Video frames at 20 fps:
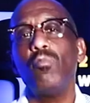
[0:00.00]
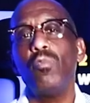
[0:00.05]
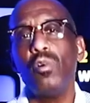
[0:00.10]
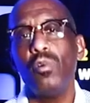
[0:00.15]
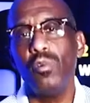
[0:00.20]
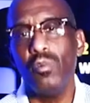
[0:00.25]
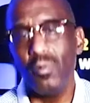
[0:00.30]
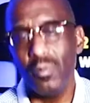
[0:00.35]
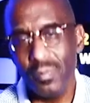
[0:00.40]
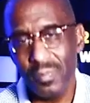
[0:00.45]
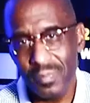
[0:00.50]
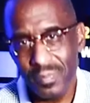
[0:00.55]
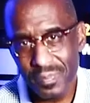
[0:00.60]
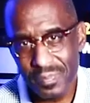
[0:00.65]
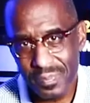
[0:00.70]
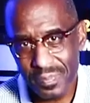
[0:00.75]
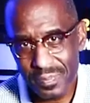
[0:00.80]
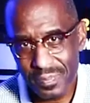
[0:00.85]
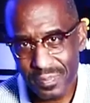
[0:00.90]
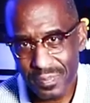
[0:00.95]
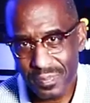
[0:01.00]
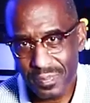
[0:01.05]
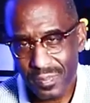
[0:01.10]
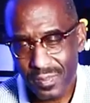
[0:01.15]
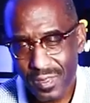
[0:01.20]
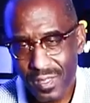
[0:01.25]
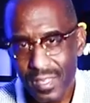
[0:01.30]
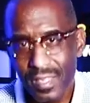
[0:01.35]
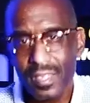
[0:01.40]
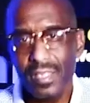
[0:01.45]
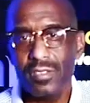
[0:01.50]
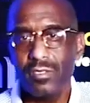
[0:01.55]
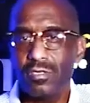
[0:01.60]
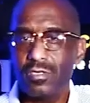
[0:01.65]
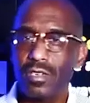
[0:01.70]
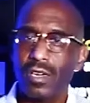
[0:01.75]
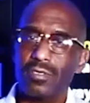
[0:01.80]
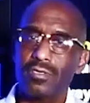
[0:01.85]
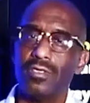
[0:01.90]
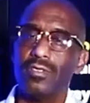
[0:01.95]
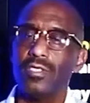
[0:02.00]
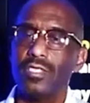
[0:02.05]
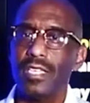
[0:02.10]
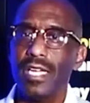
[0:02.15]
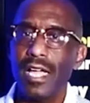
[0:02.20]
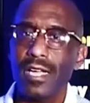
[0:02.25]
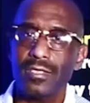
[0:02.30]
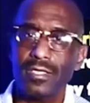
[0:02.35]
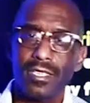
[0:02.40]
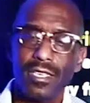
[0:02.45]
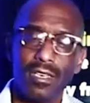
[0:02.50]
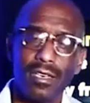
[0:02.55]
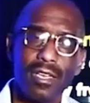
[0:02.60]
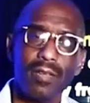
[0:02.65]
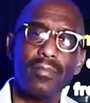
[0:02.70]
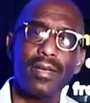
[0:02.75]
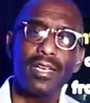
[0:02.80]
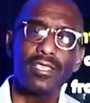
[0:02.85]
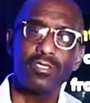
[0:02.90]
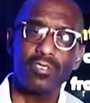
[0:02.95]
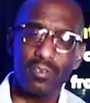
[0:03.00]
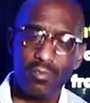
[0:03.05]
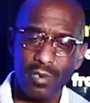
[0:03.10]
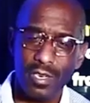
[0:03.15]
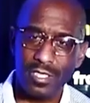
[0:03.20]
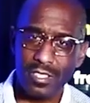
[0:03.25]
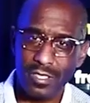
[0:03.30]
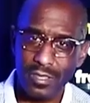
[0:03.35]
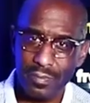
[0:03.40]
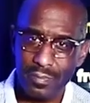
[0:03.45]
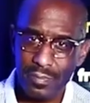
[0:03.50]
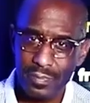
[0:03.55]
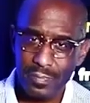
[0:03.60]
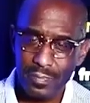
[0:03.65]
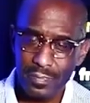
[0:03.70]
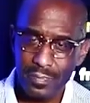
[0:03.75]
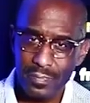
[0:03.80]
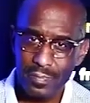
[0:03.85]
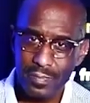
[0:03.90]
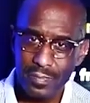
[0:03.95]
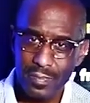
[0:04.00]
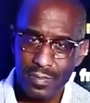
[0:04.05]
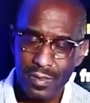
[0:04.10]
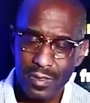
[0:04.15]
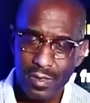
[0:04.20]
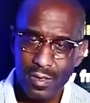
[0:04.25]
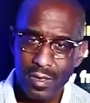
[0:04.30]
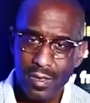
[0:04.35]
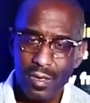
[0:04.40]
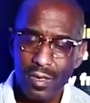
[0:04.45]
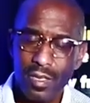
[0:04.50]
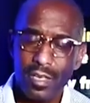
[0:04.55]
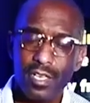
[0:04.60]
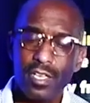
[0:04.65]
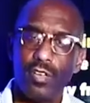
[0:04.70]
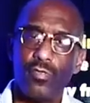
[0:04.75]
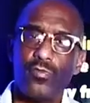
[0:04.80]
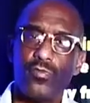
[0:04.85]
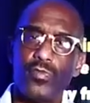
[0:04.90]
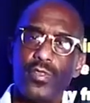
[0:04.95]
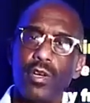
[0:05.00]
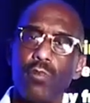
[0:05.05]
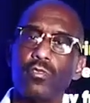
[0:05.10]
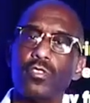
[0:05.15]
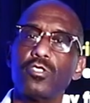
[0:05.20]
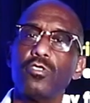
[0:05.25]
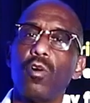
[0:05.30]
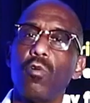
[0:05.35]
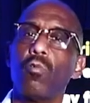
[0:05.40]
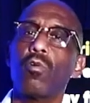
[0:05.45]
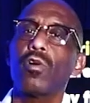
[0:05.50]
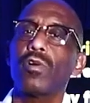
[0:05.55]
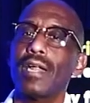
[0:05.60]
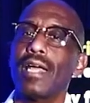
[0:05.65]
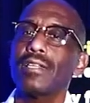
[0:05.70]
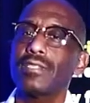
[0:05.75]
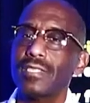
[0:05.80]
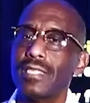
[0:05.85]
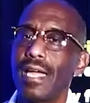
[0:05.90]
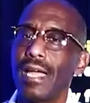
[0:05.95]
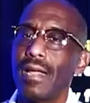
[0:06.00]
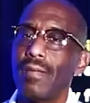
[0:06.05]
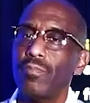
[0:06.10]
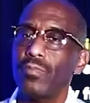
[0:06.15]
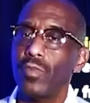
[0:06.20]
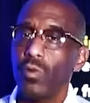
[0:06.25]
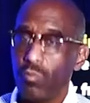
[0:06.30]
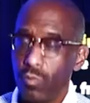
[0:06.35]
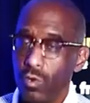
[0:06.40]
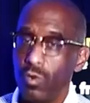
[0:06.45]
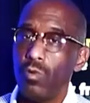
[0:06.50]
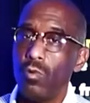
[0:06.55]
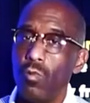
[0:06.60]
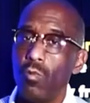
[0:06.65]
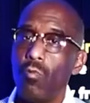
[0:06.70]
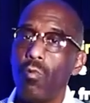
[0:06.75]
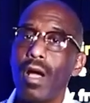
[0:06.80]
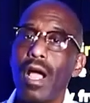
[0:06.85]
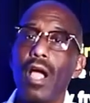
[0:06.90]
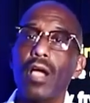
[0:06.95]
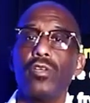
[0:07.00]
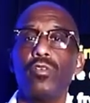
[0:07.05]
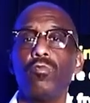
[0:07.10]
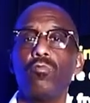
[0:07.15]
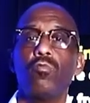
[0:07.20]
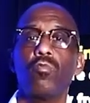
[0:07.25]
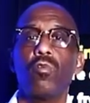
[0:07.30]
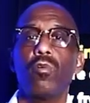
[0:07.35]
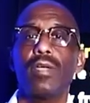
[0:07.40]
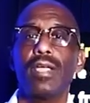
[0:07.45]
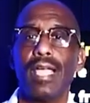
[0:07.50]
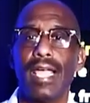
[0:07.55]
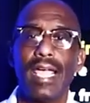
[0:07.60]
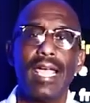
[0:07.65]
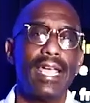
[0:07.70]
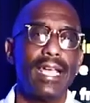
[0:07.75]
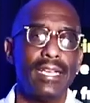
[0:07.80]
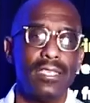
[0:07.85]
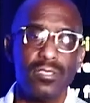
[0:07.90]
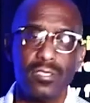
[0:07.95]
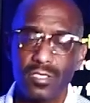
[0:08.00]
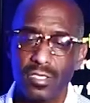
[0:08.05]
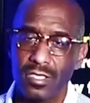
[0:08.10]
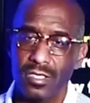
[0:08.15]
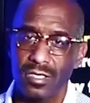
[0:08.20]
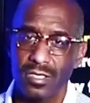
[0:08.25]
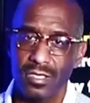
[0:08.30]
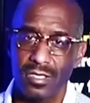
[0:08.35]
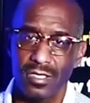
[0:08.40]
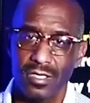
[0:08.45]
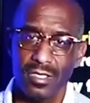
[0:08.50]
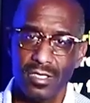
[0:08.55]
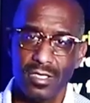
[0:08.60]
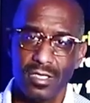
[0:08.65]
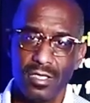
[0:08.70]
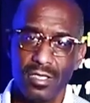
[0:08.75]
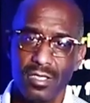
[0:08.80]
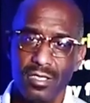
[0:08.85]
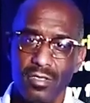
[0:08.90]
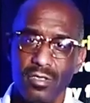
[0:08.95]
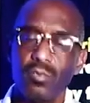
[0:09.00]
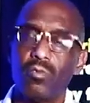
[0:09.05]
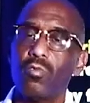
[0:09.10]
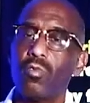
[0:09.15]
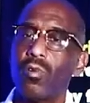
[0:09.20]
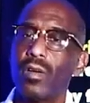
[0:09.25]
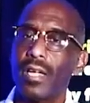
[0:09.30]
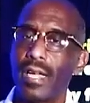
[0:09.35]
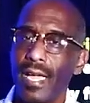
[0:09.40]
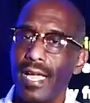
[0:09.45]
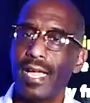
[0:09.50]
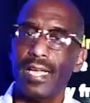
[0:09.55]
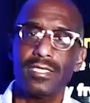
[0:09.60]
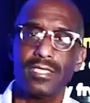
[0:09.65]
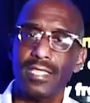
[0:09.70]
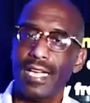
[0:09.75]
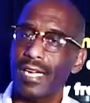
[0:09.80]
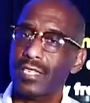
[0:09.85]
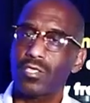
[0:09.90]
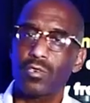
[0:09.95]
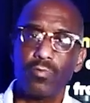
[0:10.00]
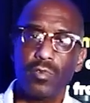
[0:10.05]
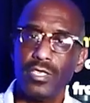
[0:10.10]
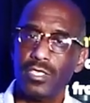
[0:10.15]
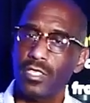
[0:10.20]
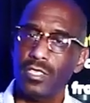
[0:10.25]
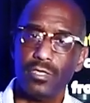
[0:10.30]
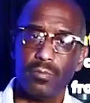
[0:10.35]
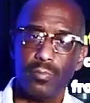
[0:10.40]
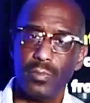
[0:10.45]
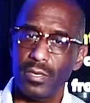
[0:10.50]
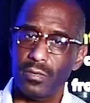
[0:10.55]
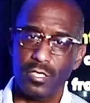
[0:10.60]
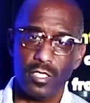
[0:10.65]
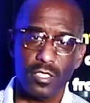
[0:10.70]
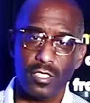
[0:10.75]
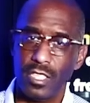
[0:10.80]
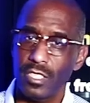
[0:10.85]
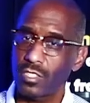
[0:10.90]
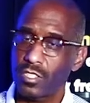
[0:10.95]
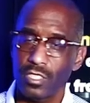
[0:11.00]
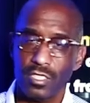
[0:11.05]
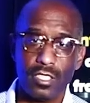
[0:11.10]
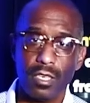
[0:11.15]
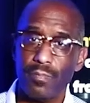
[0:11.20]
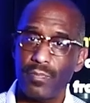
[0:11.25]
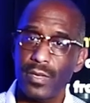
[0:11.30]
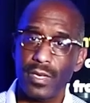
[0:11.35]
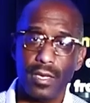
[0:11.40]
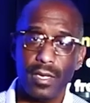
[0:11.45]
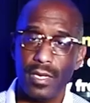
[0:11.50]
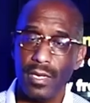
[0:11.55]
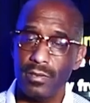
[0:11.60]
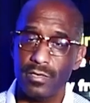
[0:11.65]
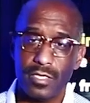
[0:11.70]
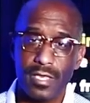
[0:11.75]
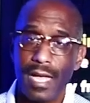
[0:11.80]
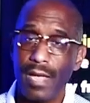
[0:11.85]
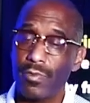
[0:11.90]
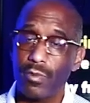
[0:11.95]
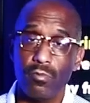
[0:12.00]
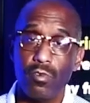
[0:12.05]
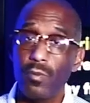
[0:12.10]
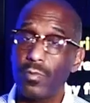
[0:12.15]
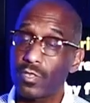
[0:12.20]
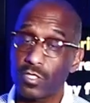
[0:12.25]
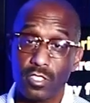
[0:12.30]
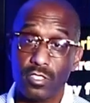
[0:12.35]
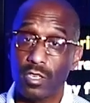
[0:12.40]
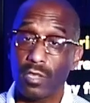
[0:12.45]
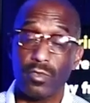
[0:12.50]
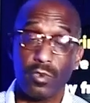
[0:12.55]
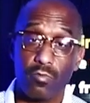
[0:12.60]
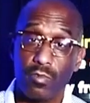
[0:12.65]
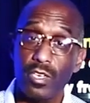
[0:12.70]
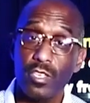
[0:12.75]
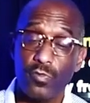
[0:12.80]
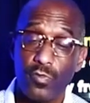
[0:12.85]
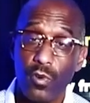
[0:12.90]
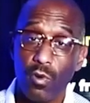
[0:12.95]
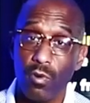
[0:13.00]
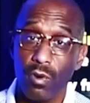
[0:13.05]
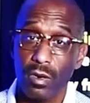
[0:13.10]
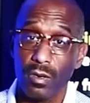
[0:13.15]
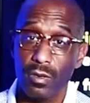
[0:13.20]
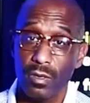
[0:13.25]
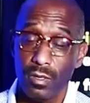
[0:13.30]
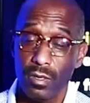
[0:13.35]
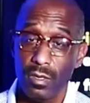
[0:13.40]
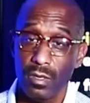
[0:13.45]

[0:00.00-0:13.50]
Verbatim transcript: the womb? You talk to the child and say, now let me ask you a question. If there was no world outside the womb, why are you growing hands? You're growing hands not to reach in, to, into something inside the womb because there's nothing to reach for.